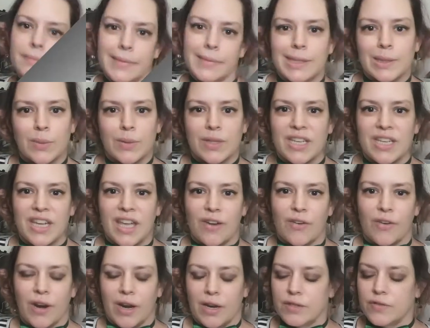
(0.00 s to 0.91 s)
That's what the
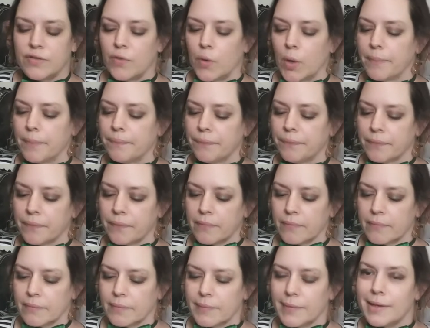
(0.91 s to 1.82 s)
internet is for.
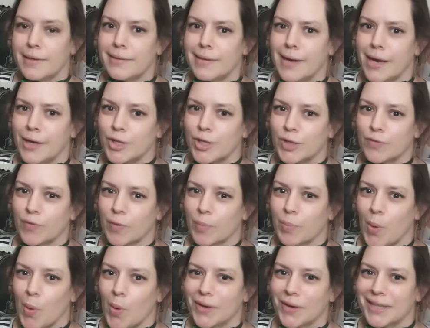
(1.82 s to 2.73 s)
It's not just for
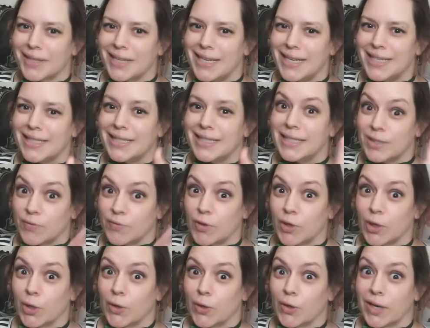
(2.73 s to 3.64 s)
porn kids. It's
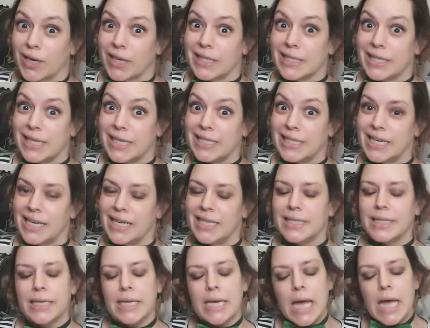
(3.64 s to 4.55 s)
for learning how to tie
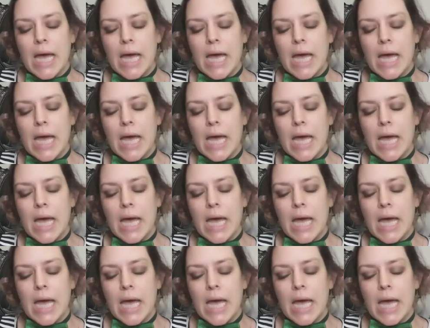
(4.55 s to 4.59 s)
ties.